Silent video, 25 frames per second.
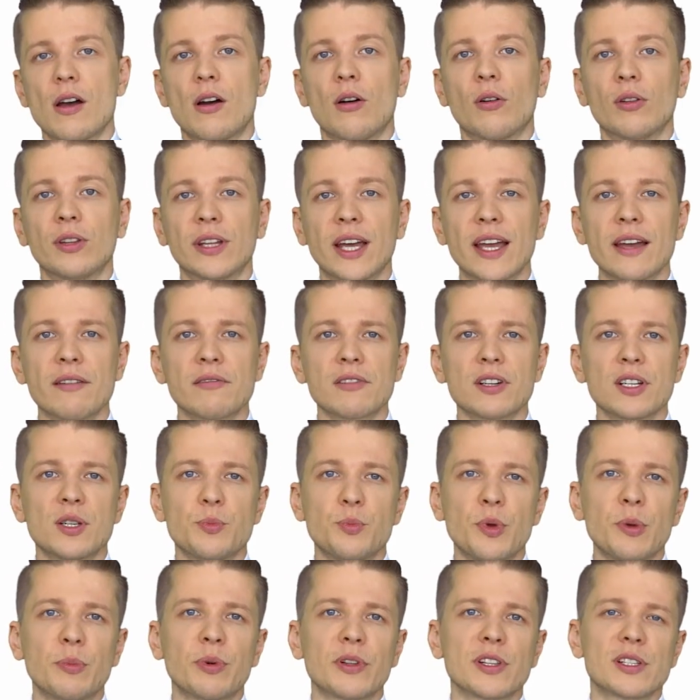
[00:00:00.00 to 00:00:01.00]
On
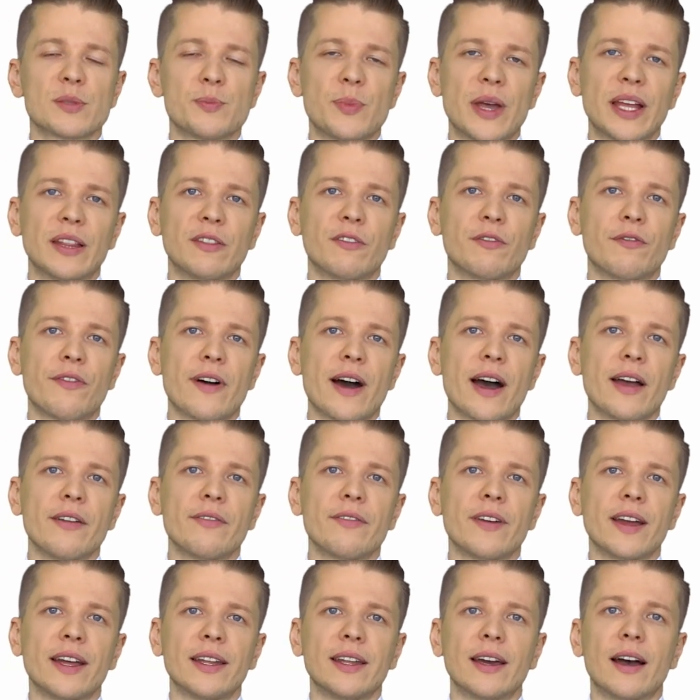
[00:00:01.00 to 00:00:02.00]
average, people spend
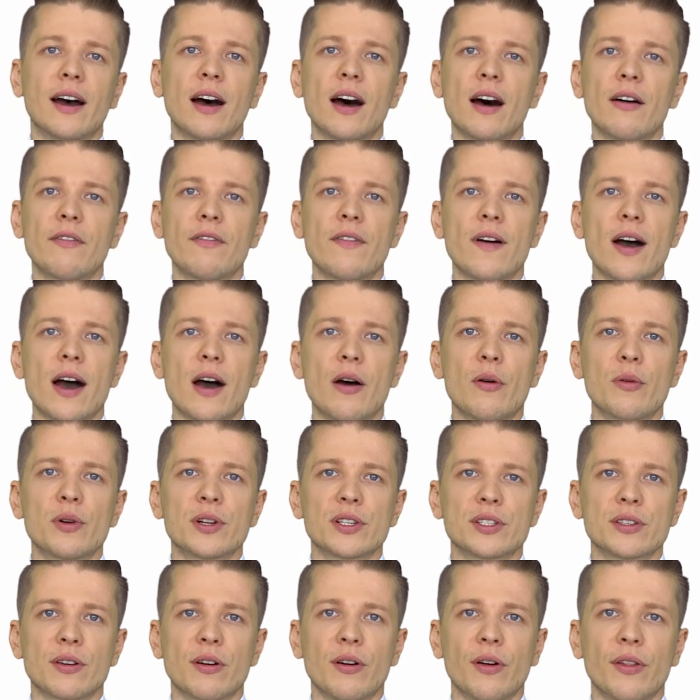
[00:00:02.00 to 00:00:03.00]
5.5
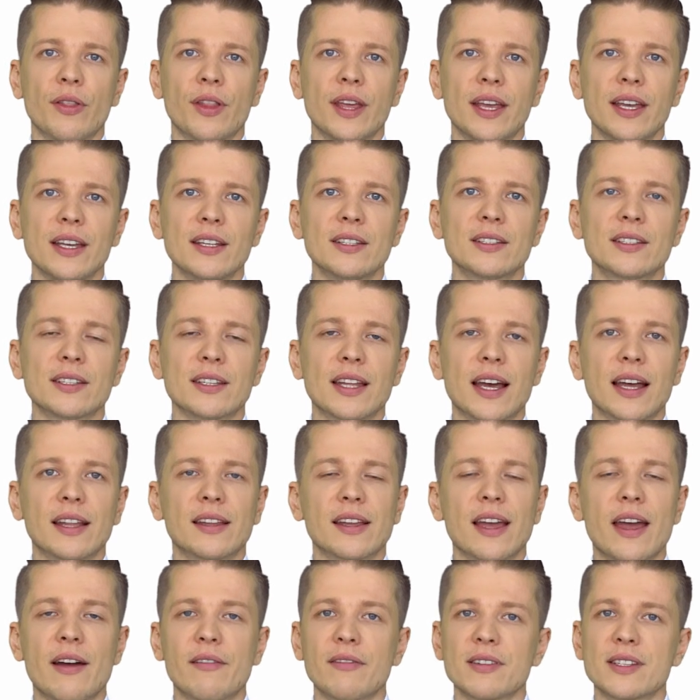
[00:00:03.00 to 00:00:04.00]
hours on the
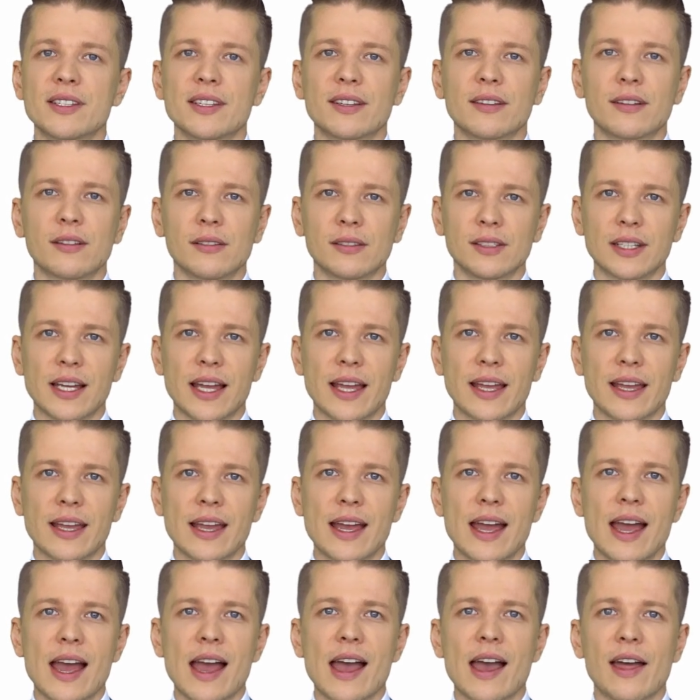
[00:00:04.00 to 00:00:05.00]
internet every single day,
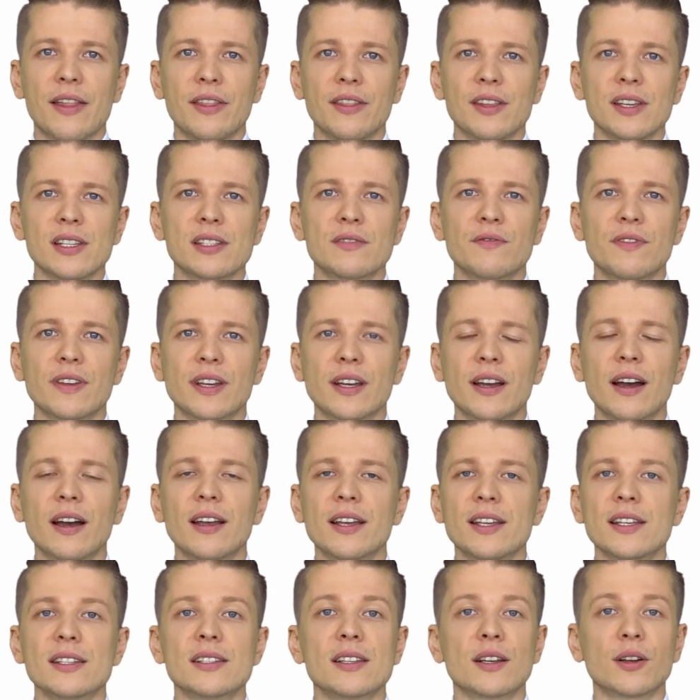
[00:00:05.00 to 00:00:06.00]
and this
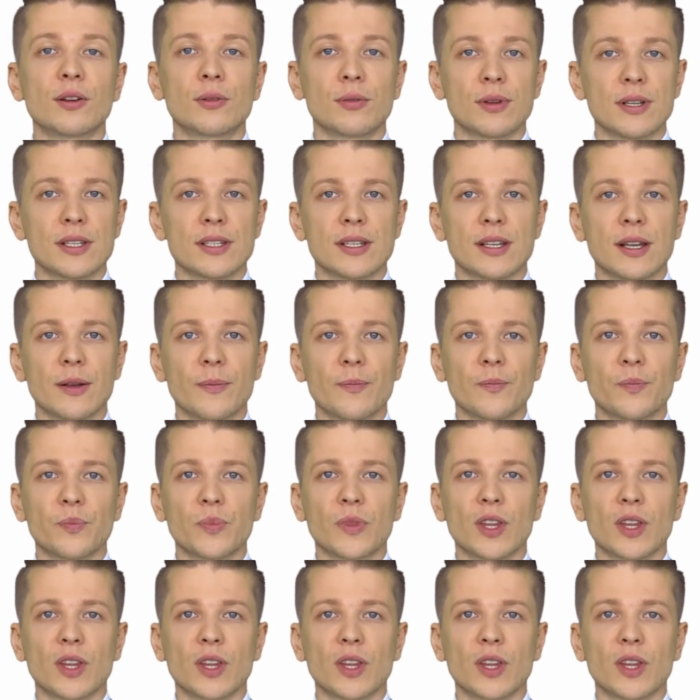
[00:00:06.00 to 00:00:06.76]
figure is increasing.